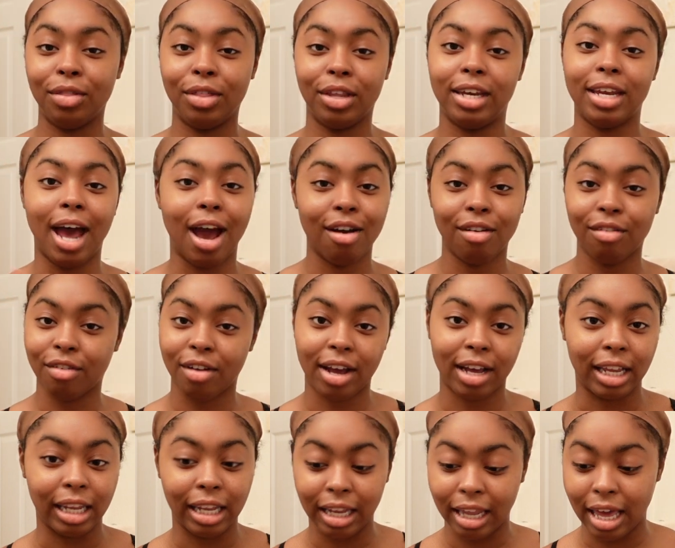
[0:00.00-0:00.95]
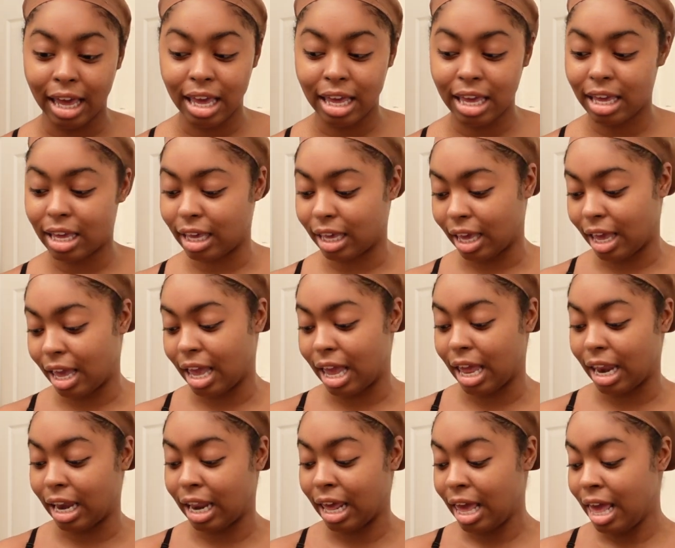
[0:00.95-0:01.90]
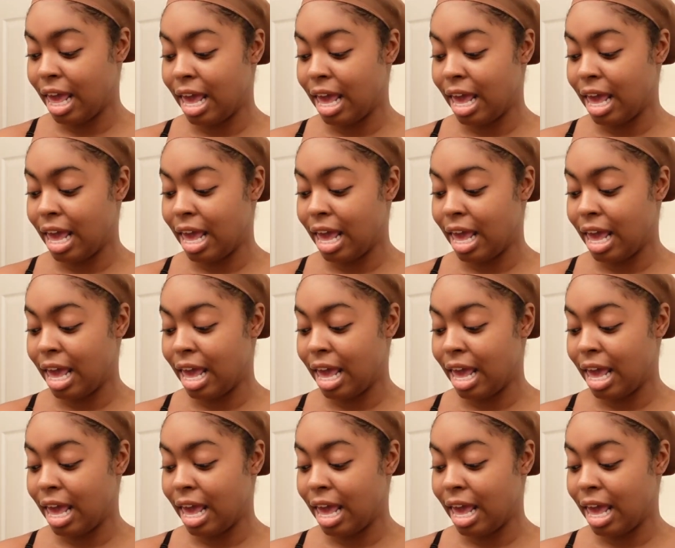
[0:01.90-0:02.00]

the direct link and